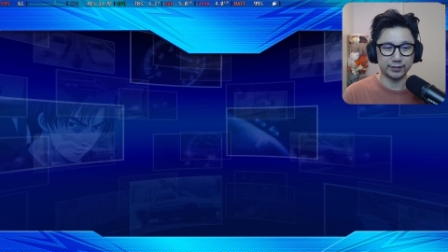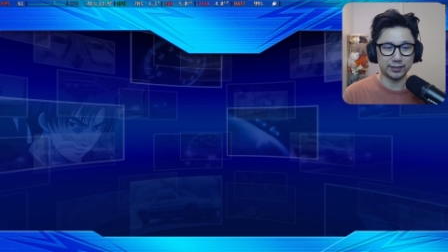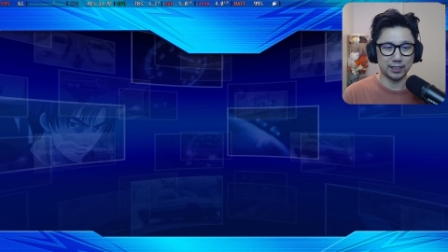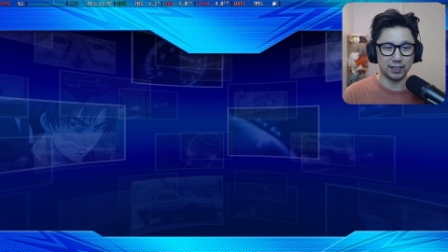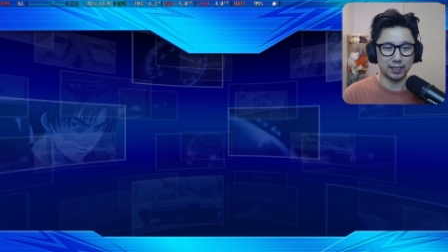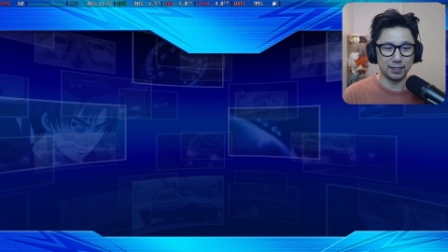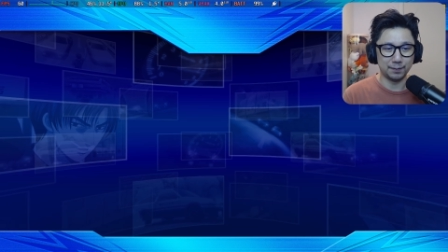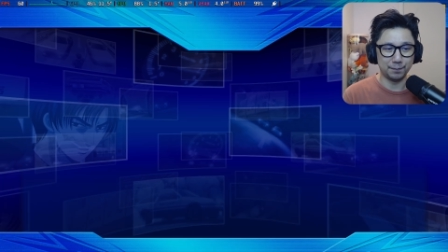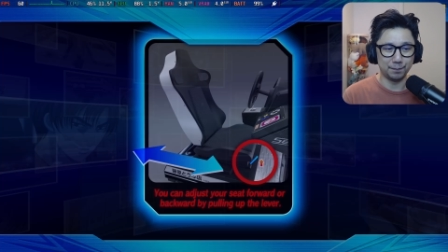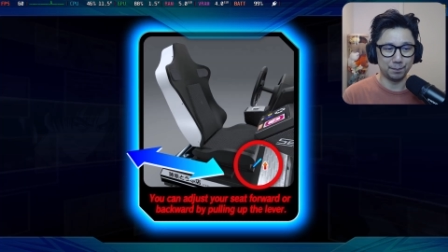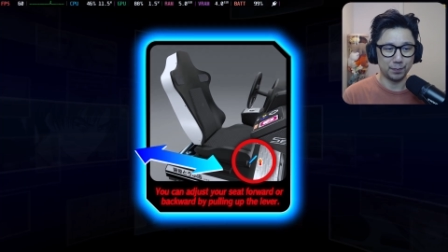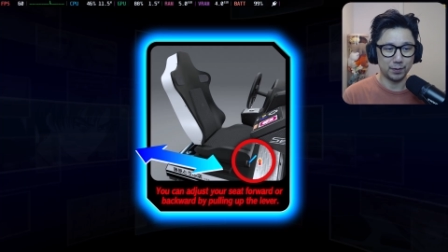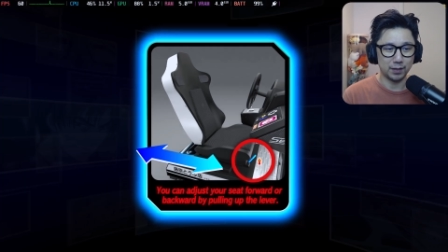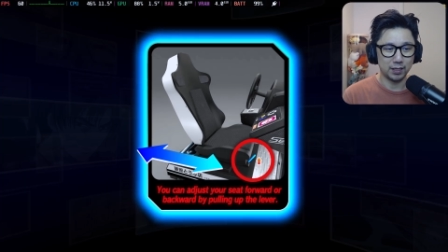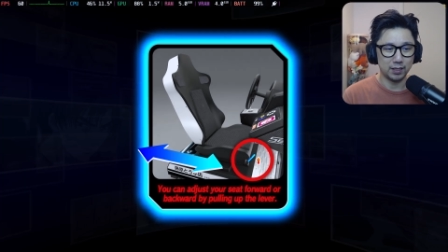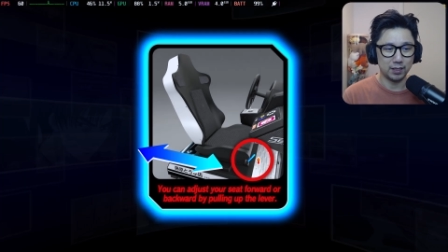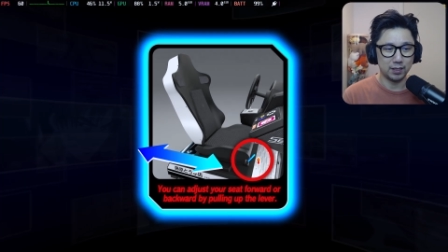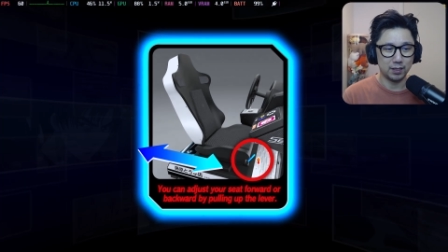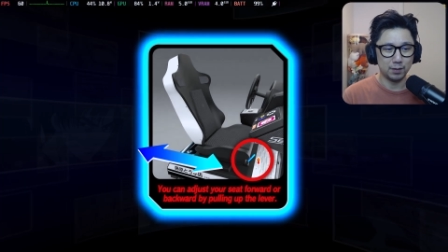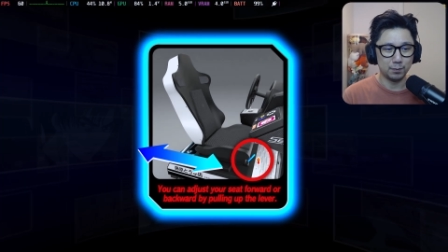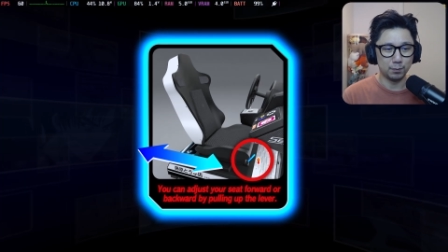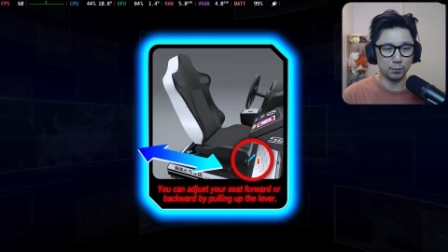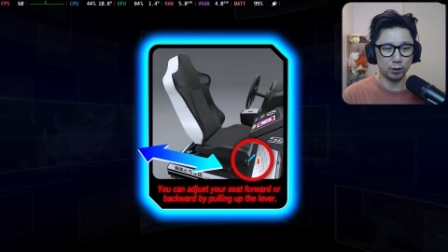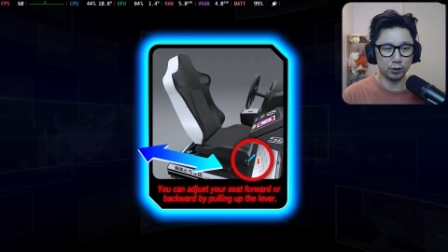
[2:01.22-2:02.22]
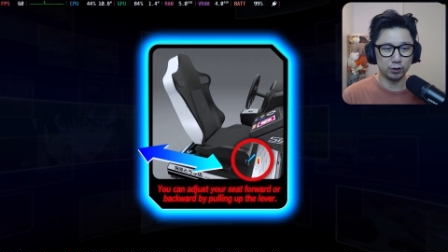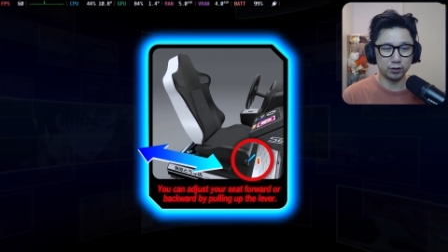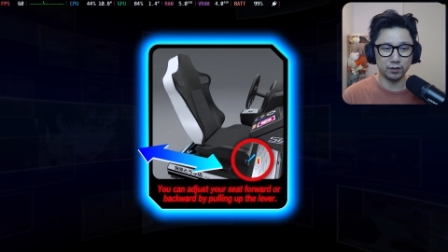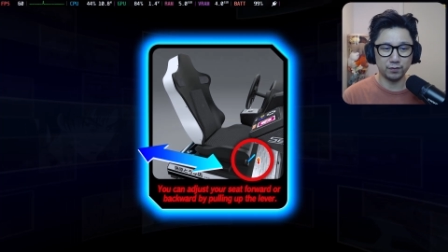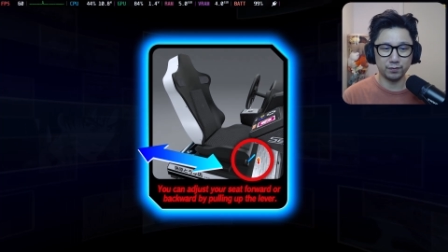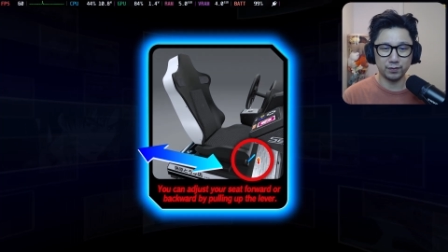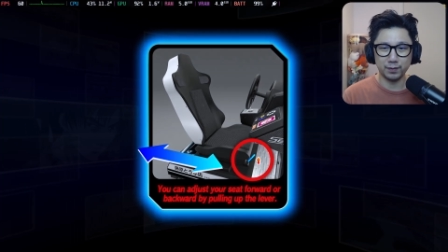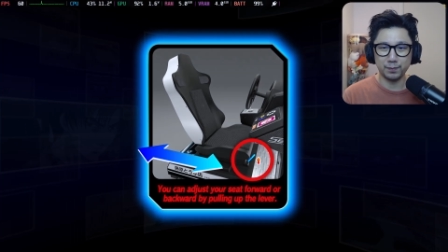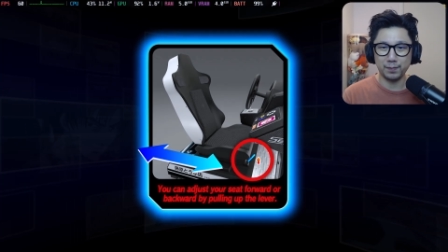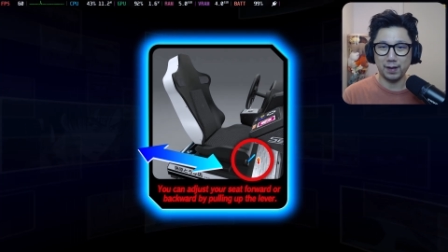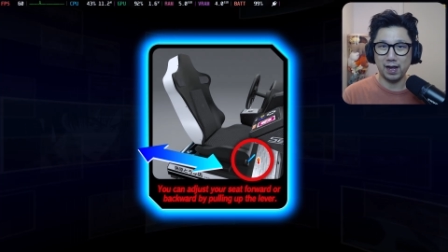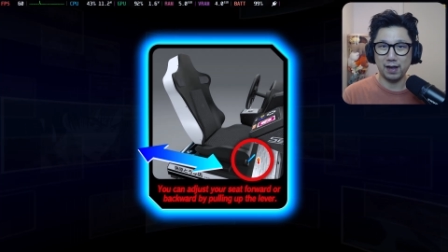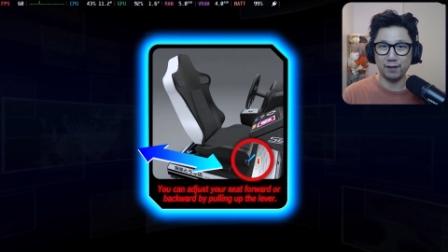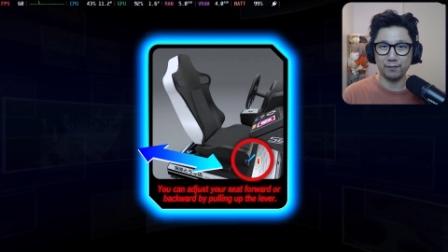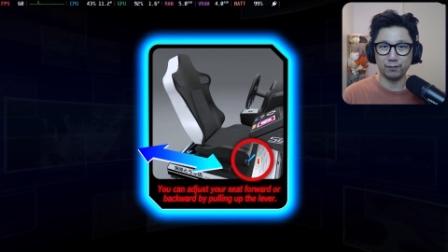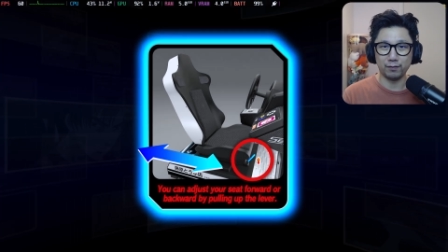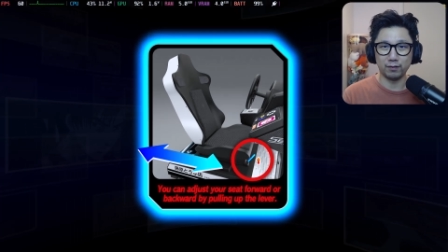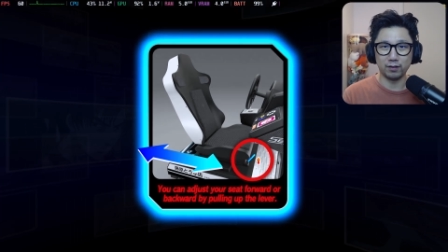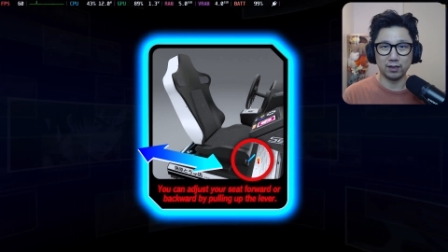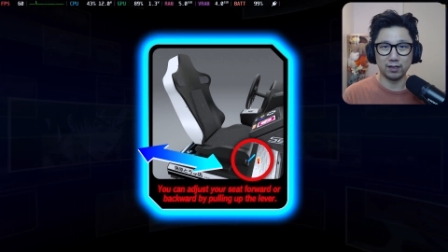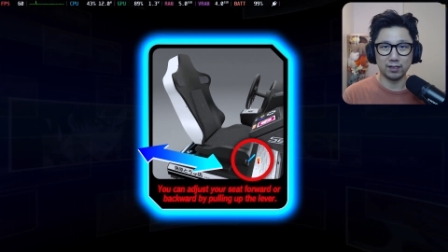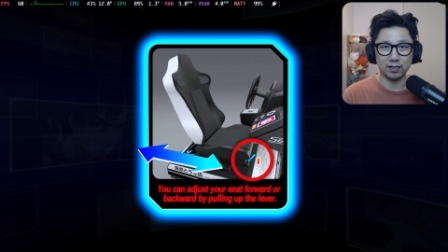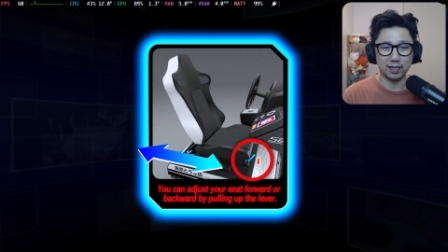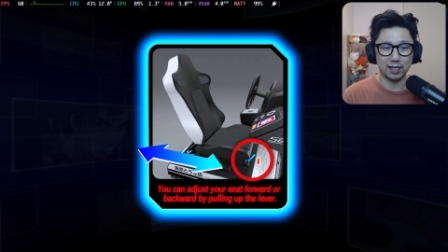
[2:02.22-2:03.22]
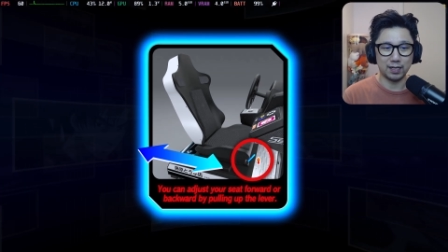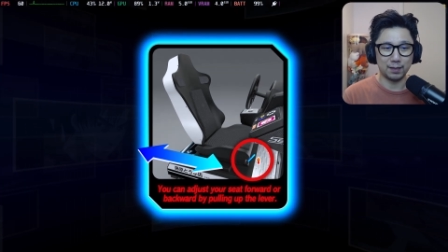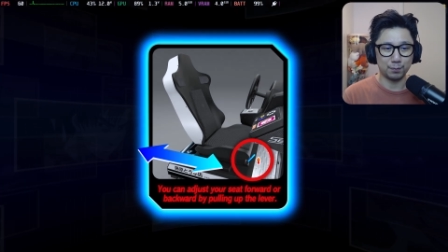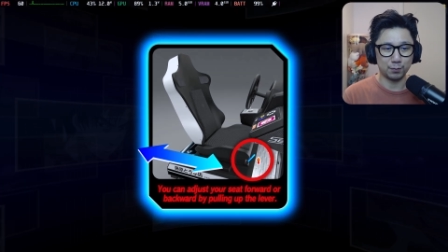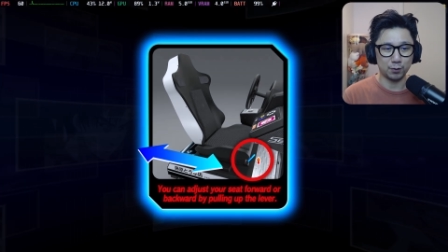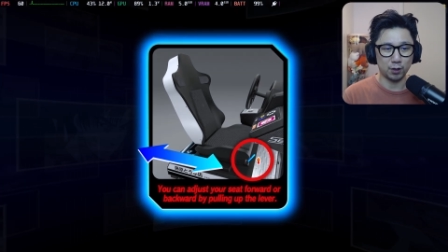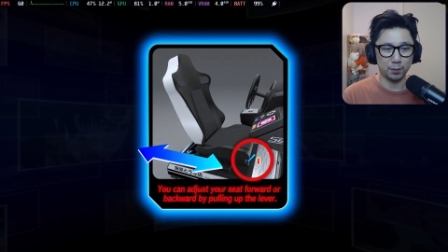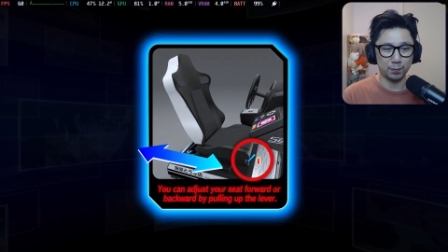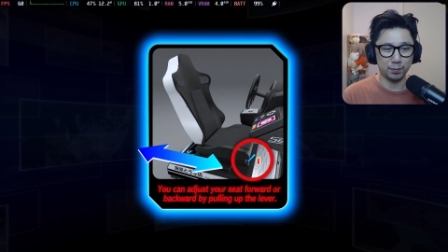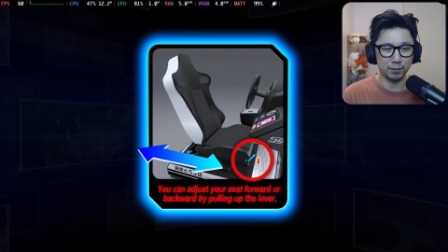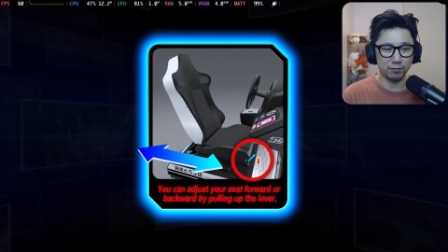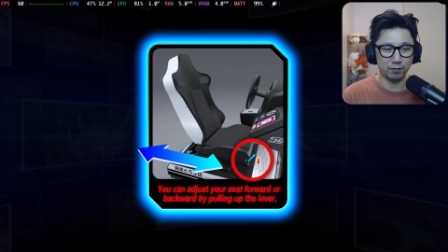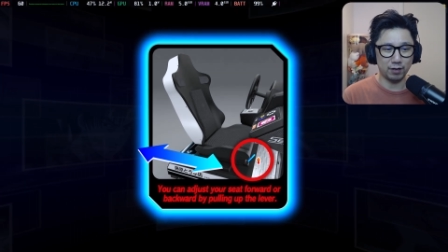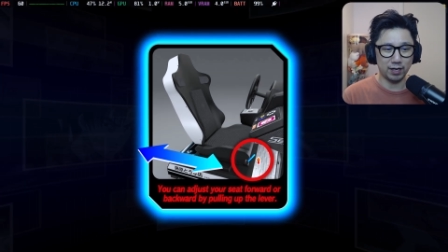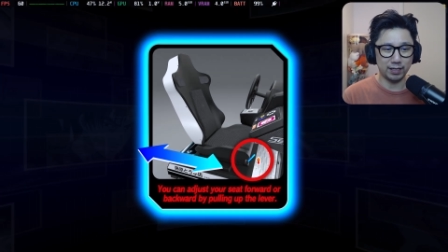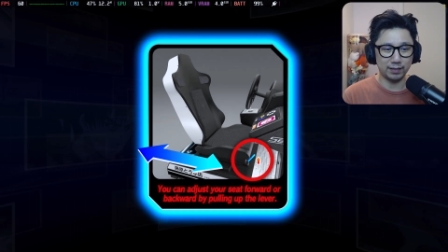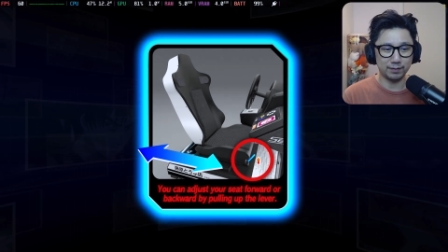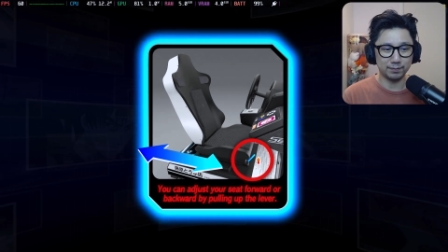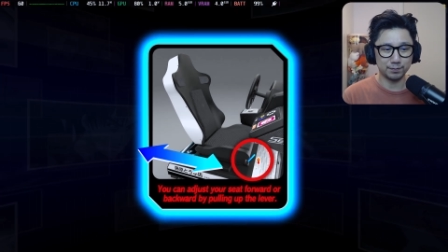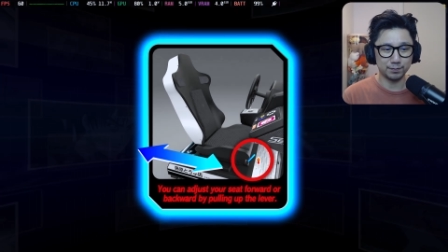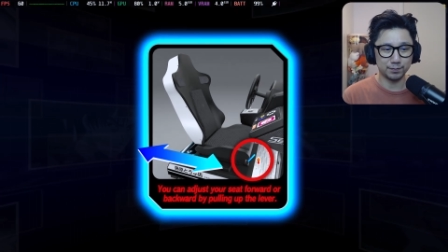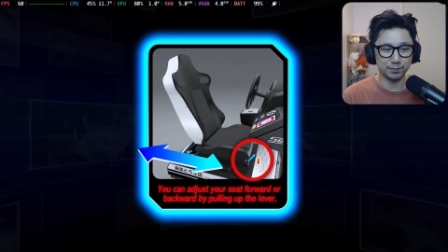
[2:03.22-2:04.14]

um, most of them have um, copyright.